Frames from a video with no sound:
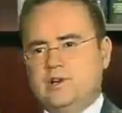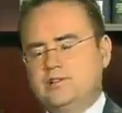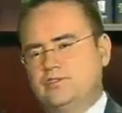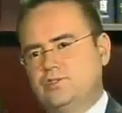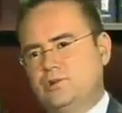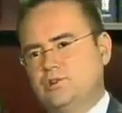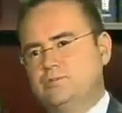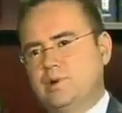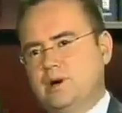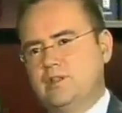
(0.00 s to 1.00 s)
a direct
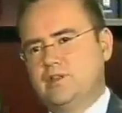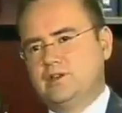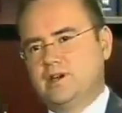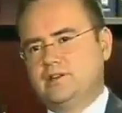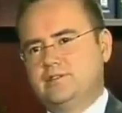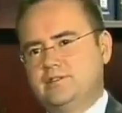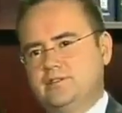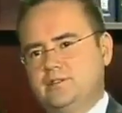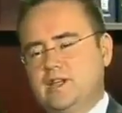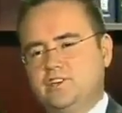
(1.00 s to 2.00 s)
assault by the United
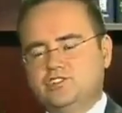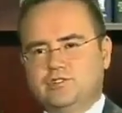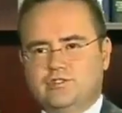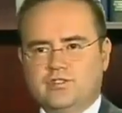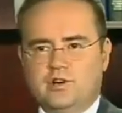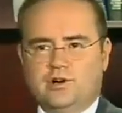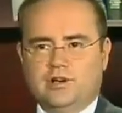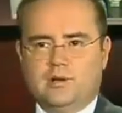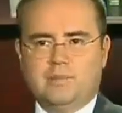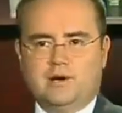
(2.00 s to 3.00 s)
Nations
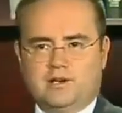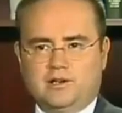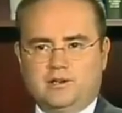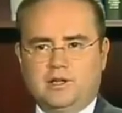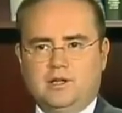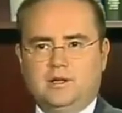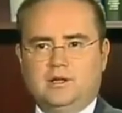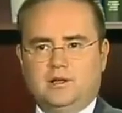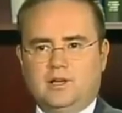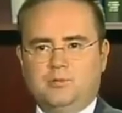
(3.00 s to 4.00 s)
on American
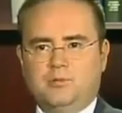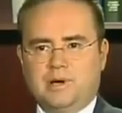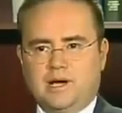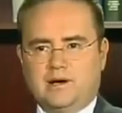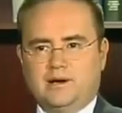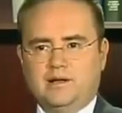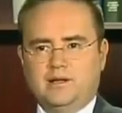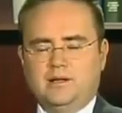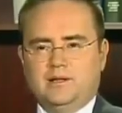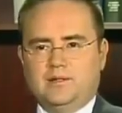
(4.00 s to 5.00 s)
global power.
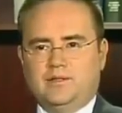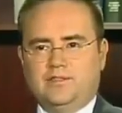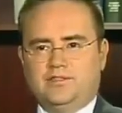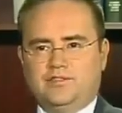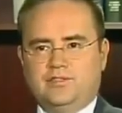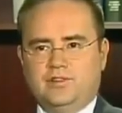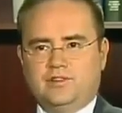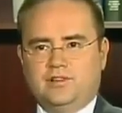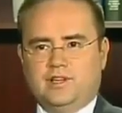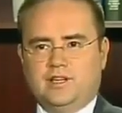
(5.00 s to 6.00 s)
This is
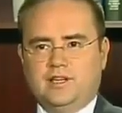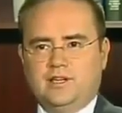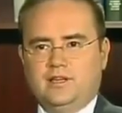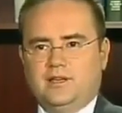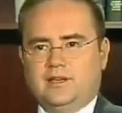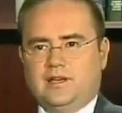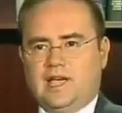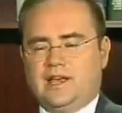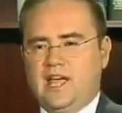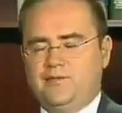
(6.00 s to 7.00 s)
certainly
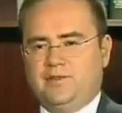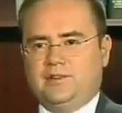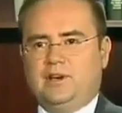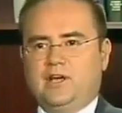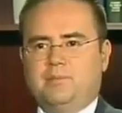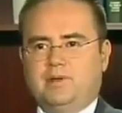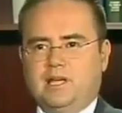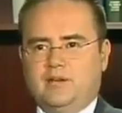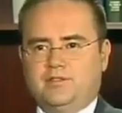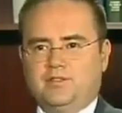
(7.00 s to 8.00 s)
an effort, I
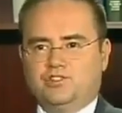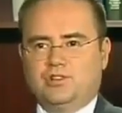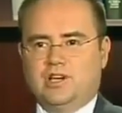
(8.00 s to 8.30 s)
believe, to